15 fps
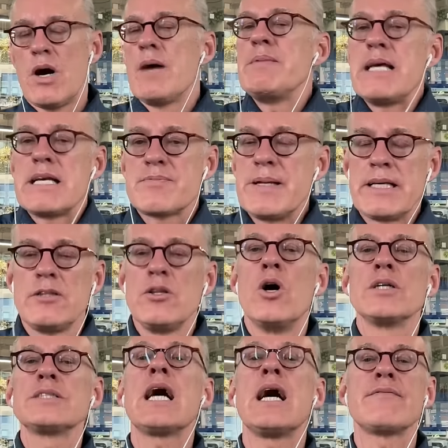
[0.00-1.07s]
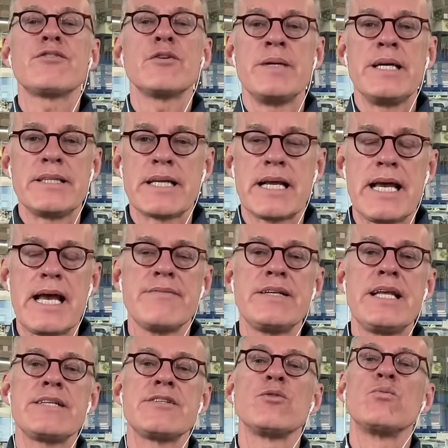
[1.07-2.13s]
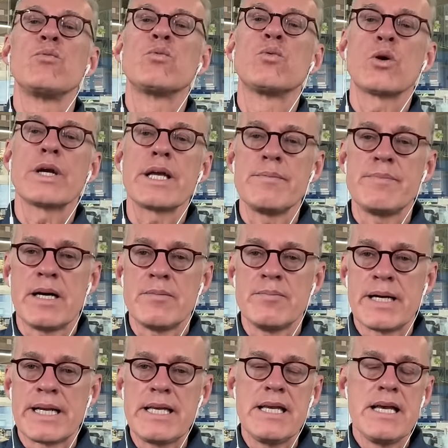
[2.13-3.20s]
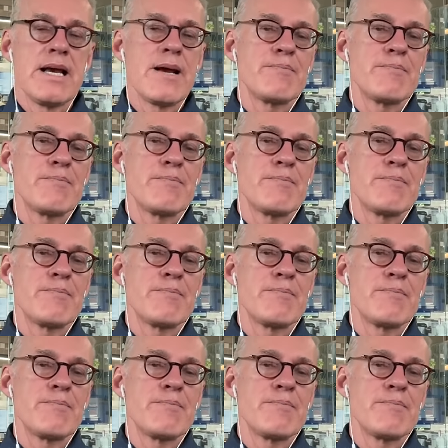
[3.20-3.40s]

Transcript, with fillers: I mean, it's been a long time for me that I haven't had to worry about money,